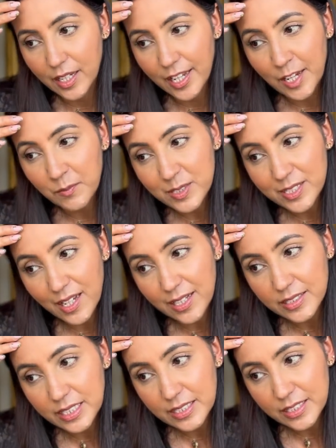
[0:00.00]

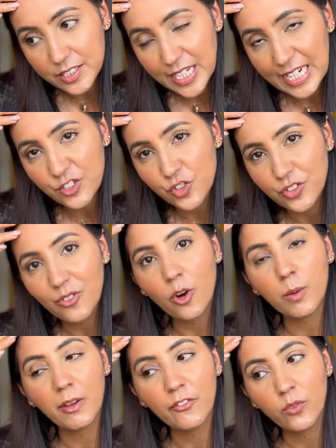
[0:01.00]
emphasizing the texture on
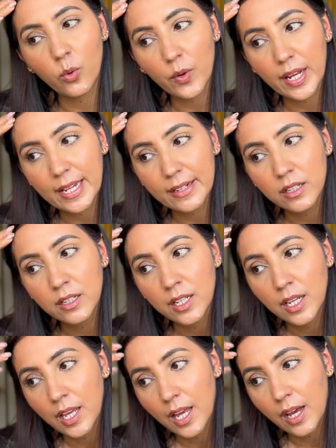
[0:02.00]
my forehead.
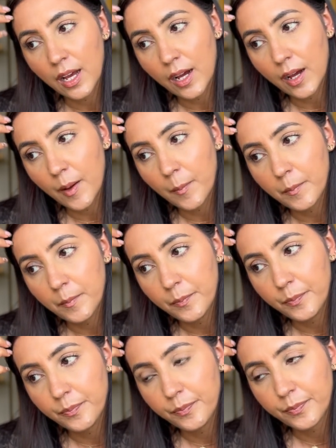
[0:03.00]
Um,
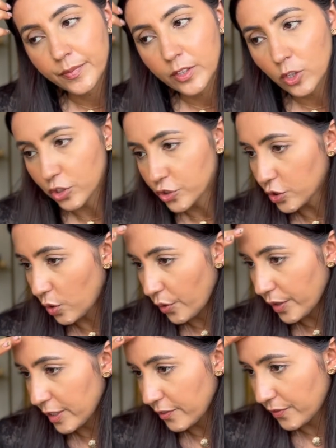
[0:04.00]
not sure
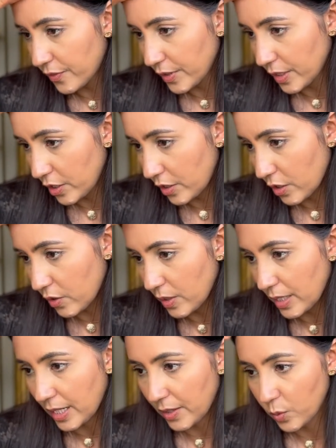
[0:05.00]
if you know
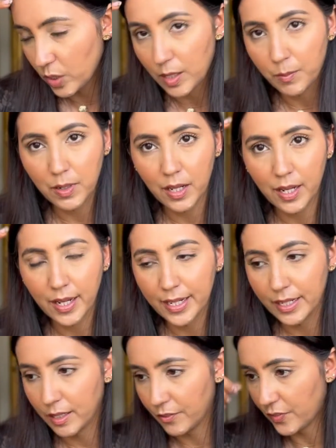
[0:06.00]
I will apply
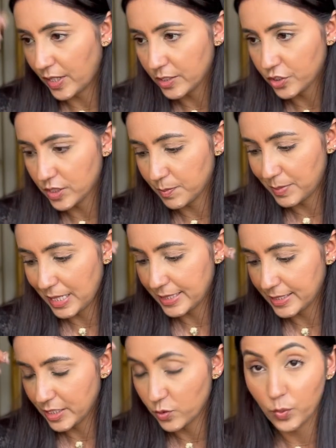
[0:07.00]
if I'll just blend
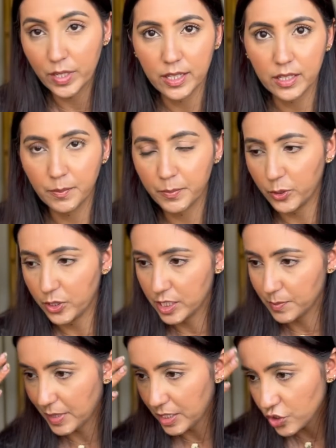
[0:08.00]
it with the beauty
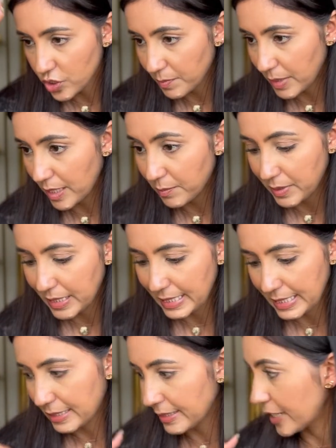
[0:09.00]
sponge maybe
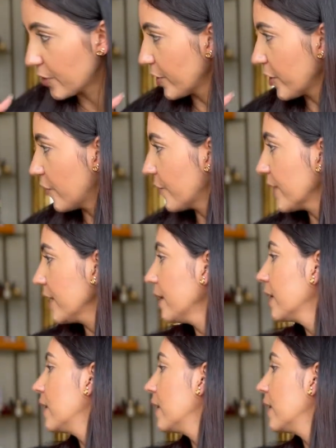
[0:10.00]
it'll get rid of it